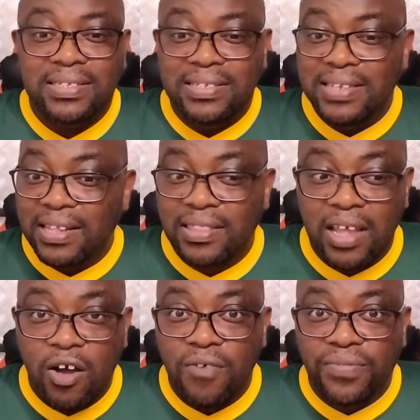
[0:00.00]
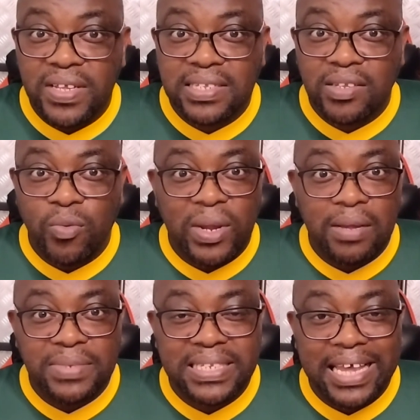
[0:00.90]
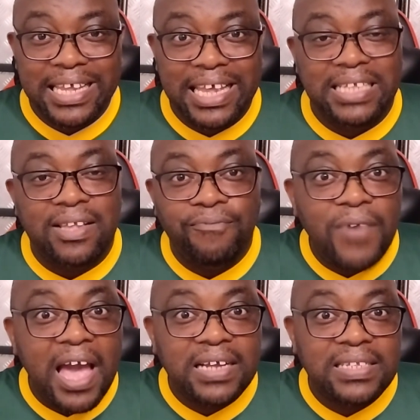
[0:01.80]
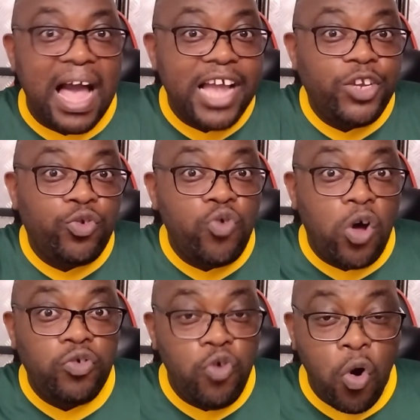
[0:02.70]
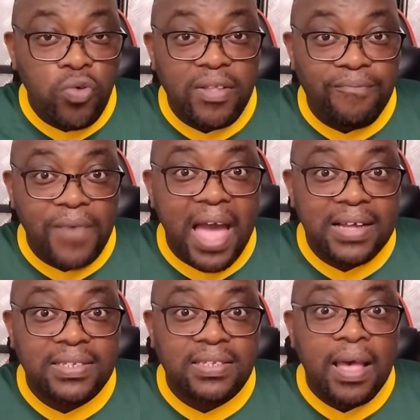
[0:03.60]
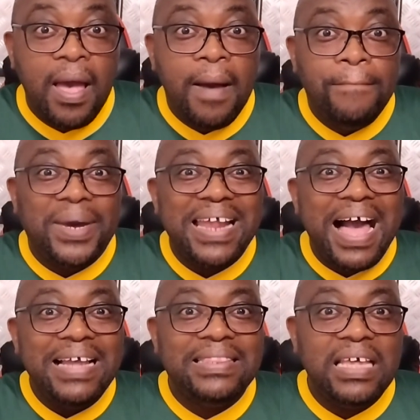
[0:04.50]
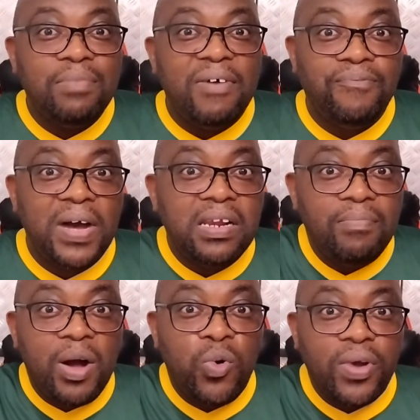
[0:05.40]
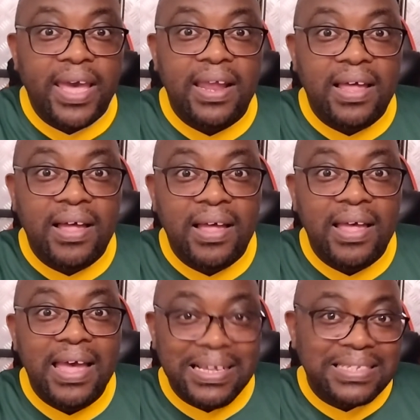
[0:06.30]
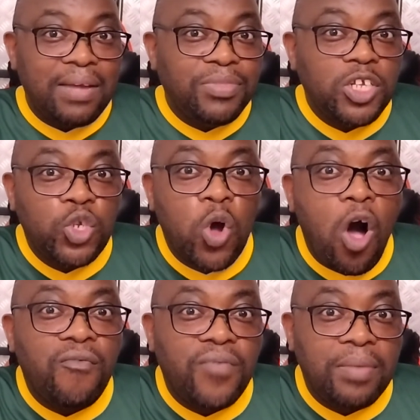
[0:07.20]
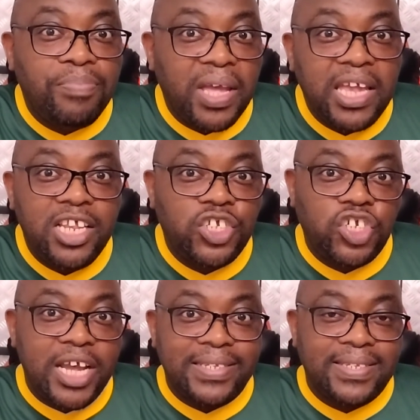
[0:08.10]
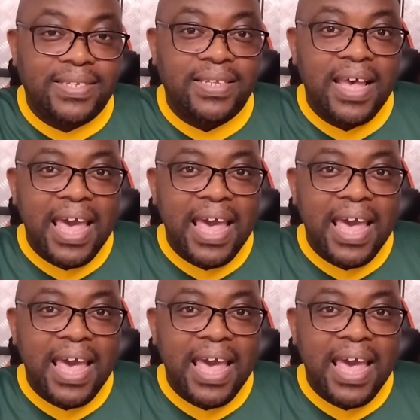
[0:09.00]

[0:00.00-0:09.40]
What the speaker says: Nothing of this, what I'm saying, is a fact. I do not know the facts, but I think Bafana Mahungela has something to cough up in his chest.